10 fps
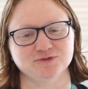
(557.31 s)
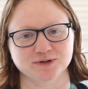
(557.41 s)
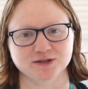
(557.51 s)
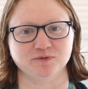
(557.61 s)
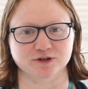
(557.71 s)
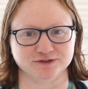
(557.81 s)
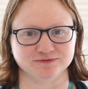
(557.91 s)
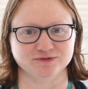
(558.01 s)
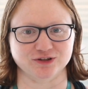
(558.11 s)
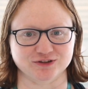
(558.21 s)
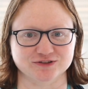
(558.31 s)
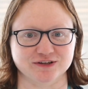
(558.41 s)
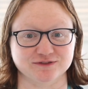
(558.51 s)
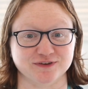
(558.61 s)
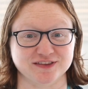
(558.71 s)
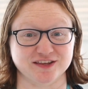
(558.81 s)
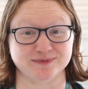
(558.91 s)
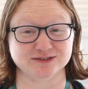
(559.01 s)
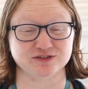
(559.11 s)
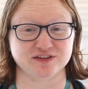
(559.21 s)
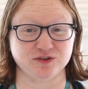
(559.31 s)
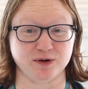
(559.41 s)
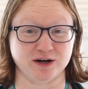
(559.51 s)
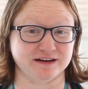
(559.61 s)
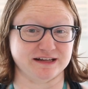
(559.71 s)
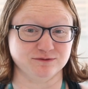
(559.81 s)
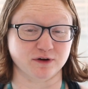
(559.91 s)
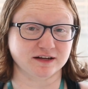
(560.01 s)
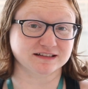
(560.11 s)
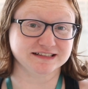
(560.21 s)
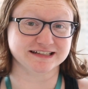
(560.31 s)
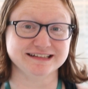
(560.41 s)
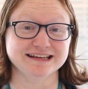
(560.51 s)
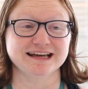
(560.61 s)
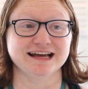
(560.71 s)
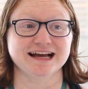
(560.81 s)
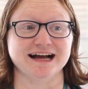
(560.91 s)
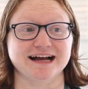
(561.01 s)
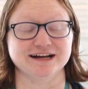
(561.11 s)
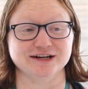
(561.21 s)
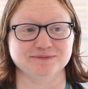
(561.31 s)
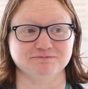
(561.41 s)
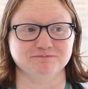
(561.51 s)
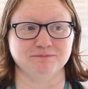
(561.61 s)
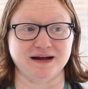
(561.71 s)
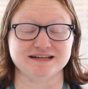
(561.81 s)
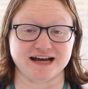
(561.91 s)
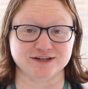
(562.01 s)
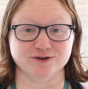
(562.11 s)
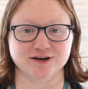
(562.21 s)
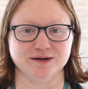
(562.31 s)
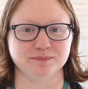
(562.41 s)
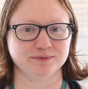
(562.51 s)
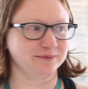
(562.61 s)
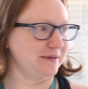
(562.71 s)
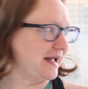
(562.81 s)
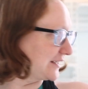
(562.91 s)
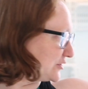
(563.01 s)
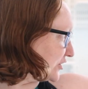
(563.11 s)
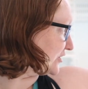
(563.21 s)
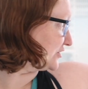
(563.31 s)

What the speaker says: It's really important to learn self-defense, especially since we are in Franklinton. My dad grew up actually